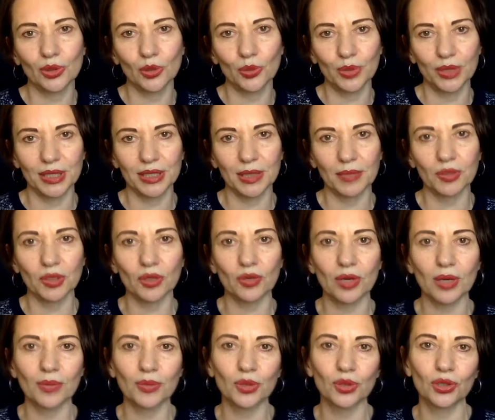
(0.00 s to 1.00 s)
So please
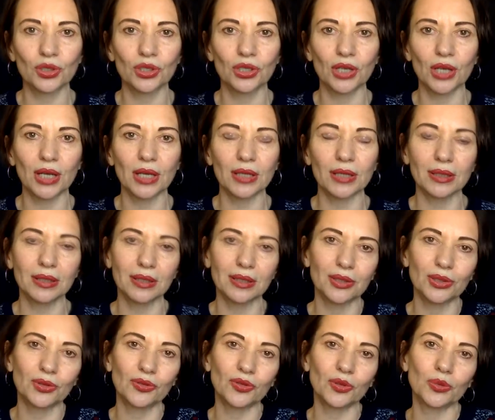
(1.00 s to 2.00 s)
subscribe to the channel
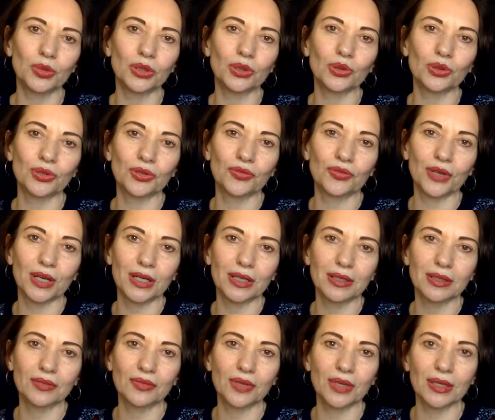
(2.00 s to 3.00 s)
and you will be notified
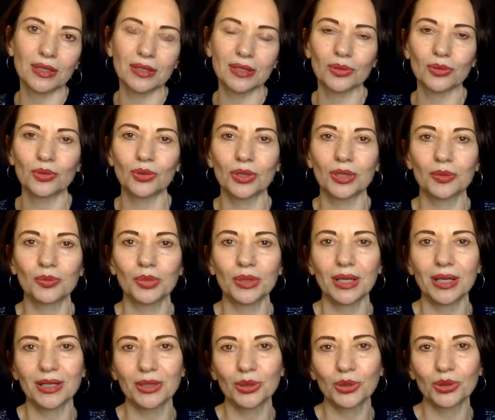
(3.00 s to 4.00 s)
in advance so you can
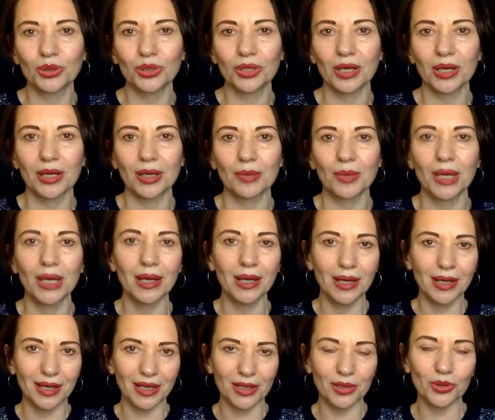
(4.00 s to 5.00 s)
plan your time
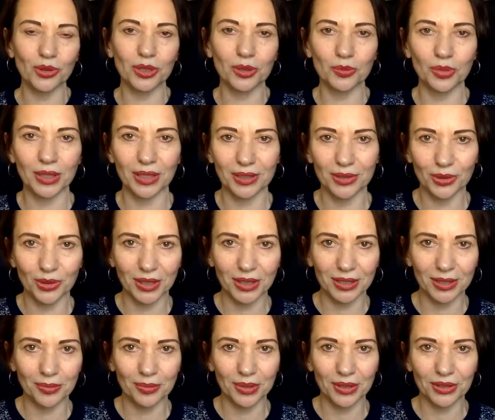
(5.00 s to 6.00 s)
and you can plan your
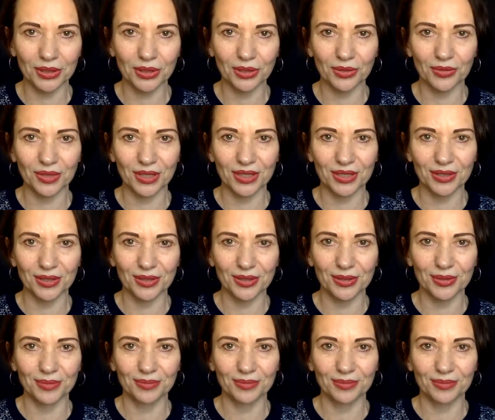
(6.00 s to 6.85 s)
Colourpuncture questions.